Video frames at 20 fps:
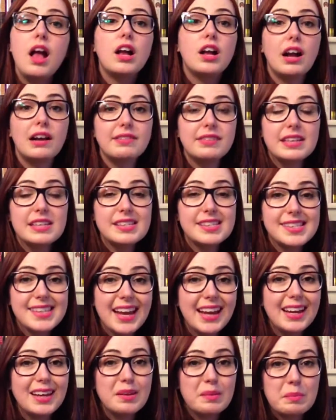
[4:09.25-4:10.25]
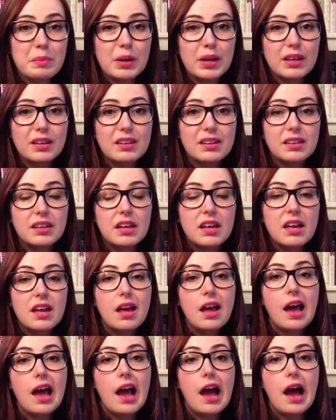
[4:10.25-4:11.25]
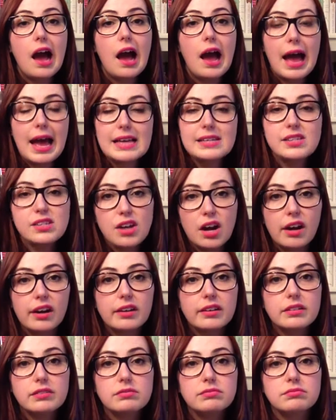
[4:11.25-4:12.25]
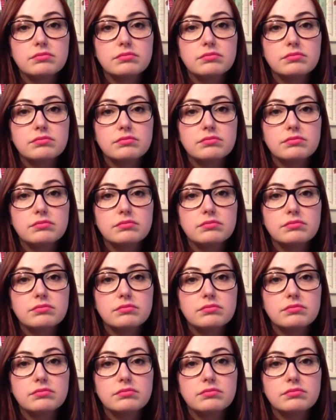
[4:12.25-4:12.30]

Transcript: Got the second book as an arc.